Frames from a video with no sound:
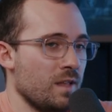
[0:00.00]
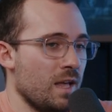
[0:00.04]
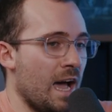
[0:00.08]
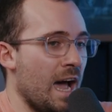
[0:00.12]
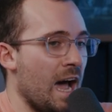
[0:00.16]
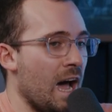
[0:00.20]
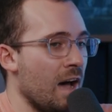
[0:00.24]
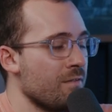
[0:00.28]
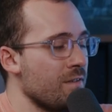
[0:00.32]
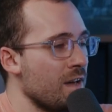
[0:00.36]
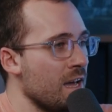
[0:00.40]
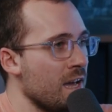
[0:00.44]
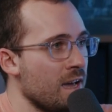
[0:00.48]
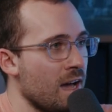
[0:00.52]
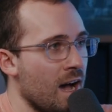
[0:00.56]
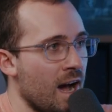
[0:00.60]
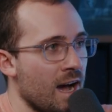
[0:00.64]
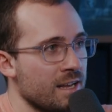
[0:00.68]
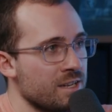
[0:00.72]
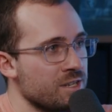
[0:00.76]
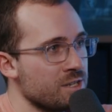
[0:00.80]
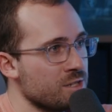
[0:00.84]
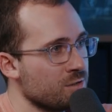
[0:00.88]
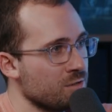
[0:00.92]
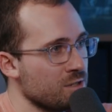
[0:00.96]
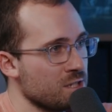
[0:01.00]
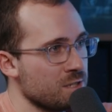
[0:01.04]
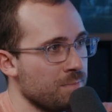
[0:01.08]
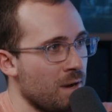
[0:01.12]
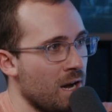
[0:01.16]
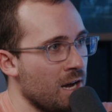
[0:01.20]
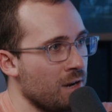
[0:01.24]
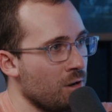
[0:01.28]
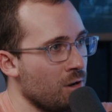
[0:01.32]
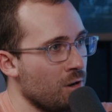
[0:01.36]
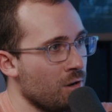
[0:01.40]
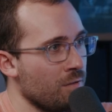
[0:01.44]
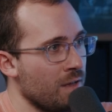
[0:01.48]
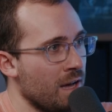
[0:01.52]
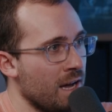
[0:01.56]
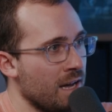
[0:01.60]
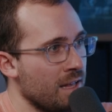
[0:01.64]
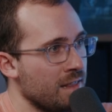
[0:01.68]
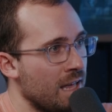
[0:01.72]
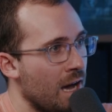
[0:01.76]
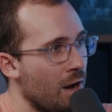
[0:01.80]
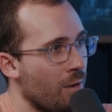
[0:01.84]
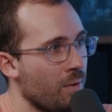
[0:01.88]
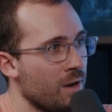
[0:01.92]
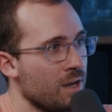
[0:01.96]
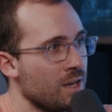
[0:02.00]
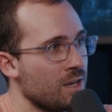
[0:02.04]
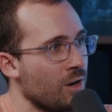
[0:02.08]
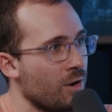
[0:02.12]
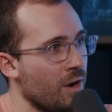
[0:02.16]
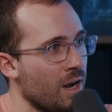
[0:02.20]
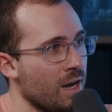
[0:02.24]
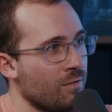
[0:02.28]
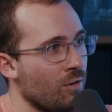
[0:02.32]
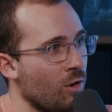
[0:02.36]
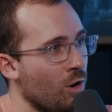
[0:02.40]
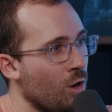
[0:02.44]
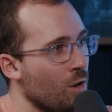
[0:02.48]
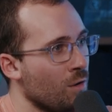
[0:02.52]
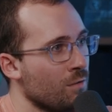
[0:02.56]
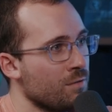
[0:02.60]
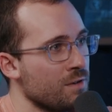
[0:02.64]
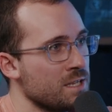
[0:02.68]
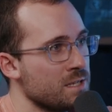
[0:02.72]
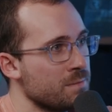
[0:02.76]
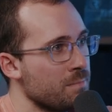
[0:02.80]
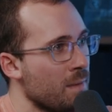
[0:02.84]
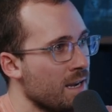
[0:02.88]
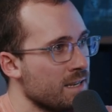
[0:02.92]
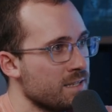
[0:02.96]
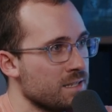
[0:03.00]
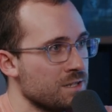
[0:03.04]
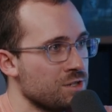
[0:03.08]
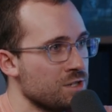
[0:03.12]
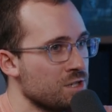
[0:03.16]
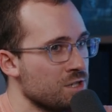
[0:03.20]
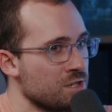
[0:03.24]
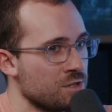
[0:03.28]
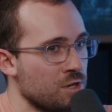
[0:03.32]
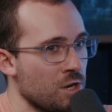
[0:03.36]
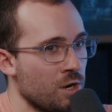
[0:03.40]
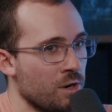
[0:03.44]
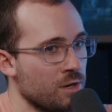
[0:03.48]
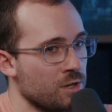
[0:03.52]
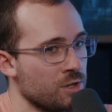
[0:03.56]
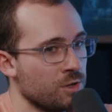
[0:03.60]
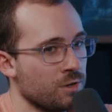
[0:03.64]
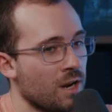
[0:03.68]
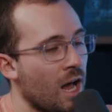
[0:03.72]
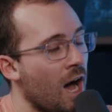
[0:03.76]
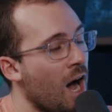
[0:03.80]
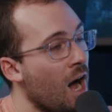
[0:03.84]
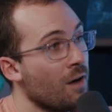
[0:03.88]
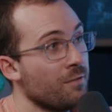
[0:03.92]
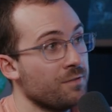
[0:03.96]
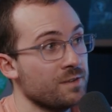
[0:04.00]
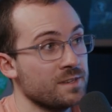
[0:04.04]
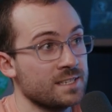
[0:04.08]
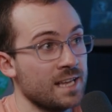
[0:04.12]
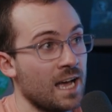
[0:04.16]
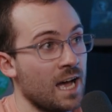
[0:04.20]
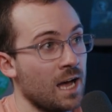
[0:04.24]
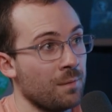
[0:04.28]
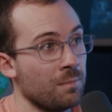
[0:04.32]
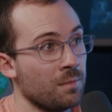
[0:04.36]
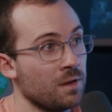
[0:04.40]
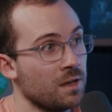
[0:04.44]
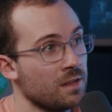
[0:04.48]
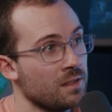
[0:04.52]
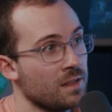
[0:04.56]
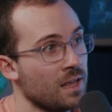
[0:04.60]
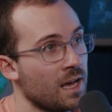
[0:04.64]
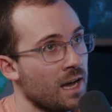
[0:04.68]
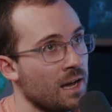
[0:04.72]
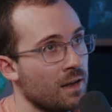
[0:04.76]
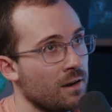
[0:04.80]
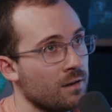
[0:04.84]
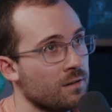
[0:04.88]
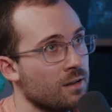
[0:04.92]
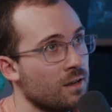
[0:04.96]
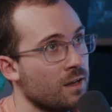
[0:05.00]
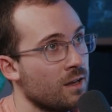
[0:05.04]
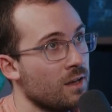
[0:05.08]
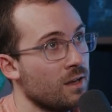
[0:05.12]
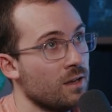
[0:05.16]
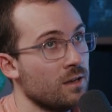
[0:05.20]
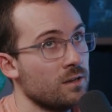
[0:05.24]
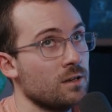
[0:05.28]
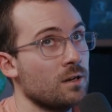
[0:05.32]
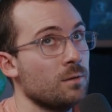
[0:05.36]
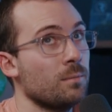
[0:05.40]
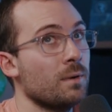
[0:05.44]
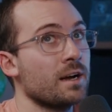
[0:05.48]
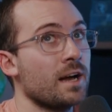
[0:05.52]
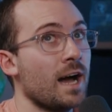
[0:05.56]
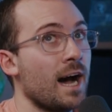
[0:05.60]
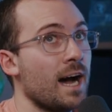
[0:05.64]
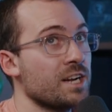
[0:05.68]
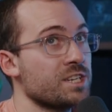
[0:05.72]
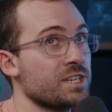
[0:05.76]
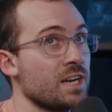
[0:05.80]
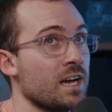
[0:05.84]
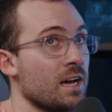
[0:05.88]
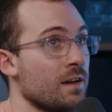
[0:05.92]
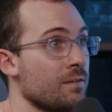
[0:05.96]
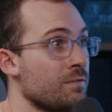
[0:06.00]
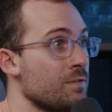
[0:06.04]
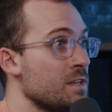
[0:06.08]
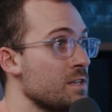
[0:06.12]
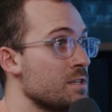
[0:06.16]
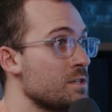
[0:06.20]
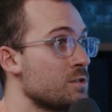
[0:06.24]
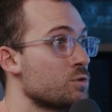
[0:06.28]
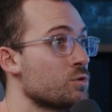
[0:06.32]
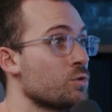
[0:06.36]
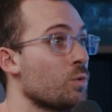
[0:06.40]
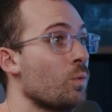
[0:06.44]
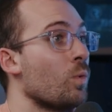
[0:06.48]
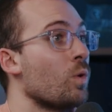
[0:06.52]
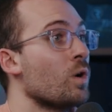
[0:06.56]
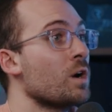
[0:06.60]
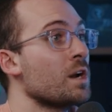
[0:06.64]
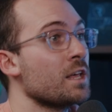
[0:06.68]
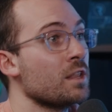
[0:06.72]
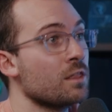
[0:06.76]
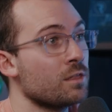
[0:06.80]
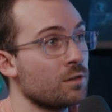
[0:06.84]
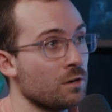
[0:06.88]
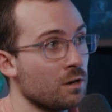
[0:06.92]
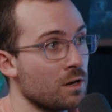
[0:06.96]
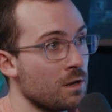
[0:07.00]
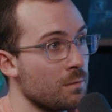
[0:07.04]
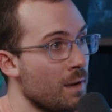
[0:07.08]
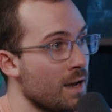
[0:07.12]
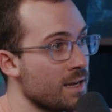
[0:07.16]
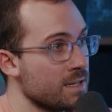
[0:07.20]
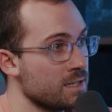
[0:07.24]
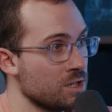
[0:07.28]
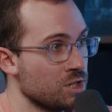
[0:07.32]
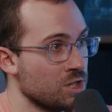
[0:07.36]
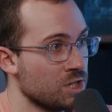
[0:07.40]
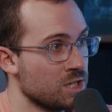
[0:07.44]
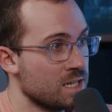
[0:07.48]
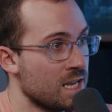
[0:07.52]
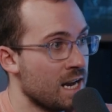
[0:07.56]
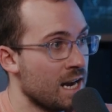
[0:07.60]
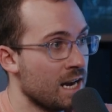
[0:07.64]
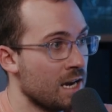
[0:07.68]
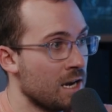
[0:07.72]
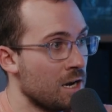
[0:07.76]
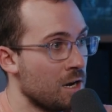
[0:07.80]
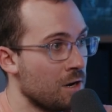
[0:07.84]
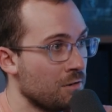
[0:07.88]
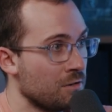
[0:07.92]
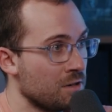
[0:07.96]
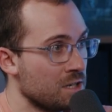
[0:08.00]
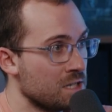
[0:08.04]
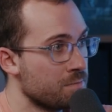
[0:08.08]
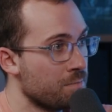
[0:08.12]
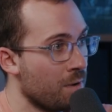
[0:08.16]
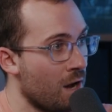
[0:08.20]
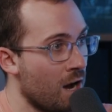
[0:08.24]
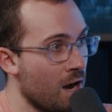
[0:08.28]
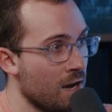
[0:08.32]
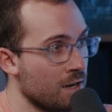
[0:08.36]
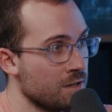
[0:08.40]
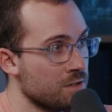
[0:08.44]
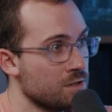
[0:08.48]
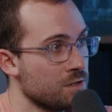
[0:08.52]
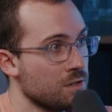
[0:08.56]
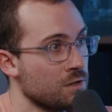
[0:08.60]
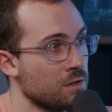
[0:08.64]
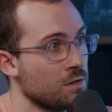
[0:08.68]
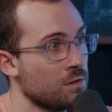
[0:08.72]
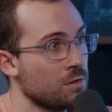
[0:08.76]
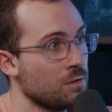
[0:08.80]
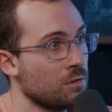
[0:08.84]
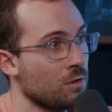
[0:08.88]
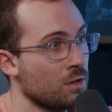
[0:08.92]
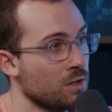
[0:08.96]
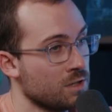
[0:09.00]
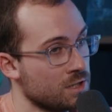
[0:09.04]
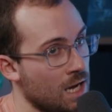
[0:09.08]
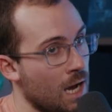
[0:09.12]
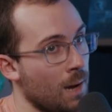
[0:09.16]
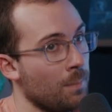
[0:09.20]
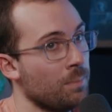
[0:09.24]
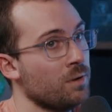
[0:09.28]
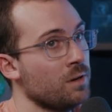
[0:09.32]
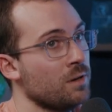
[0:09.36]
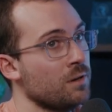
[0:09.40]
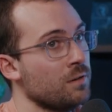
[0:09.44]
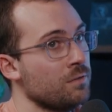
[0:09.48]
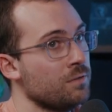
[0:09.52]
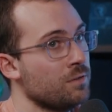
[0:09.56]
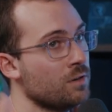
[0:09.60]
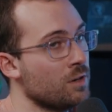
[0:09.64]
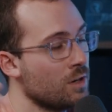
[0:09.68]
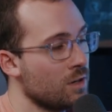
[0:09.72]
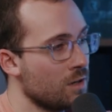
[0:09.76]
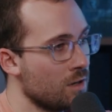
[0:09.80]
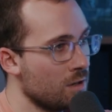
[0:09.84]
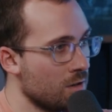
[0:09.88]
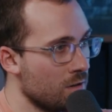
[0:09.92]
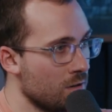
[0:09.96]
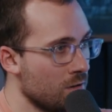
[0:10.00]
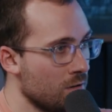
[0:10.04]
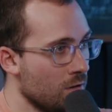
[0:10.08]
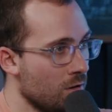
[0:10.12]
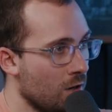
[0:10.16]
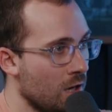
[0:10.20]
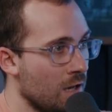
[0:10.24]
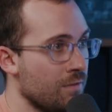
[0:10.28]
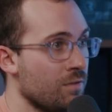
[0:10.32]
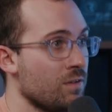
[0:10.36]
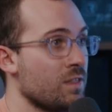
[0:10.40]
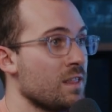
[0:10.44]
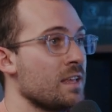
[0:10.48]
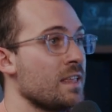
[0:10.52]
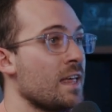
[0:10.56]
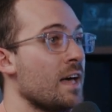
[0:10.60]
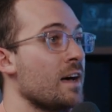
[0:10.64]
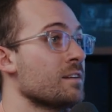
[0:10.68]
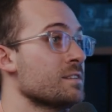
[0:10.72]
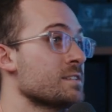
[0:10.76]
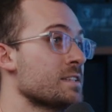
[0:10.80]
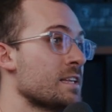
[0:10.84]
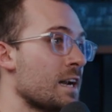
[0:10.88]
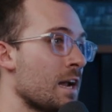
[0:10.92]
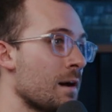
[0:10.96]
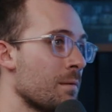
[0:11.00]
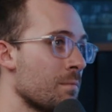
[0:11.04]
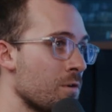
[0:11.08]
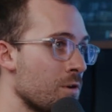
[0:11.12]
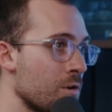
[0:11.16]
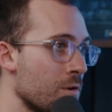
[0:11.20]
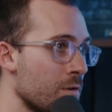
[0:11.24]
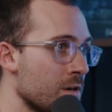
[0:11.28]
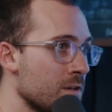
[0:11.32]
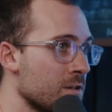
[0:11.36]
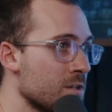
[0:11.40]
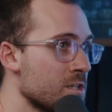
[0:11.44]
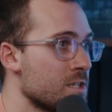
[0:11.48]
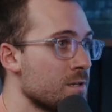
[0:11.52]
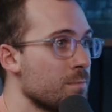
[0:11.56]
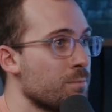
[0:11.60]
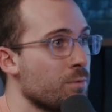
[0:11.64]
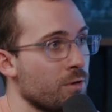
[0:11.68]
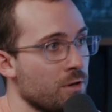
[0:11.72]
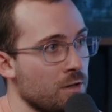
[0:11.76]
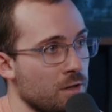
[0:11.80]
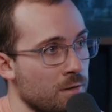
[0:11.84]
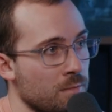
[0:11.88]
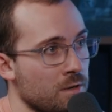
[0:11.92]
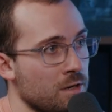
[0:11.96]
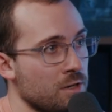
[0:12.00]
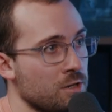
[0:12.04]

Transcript: Have AI just respond to all that. That way you don't have all these messages going to an office admin that, oh my gosh, I have these 20, 30 messages that I need to respond to on top of everything else that I'm doing to support the